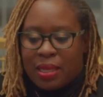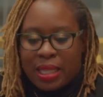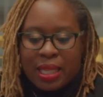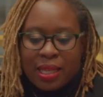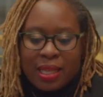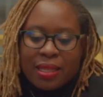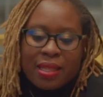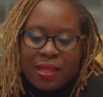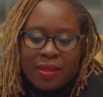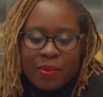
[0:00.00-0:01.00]
And then
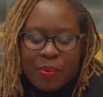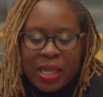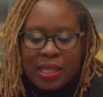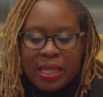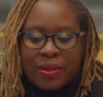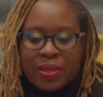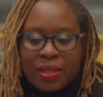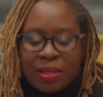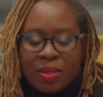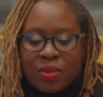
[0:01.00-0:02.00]
the being leaders
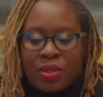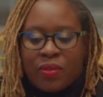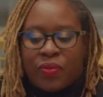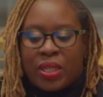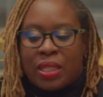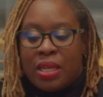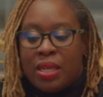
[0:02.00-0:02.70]
is no different.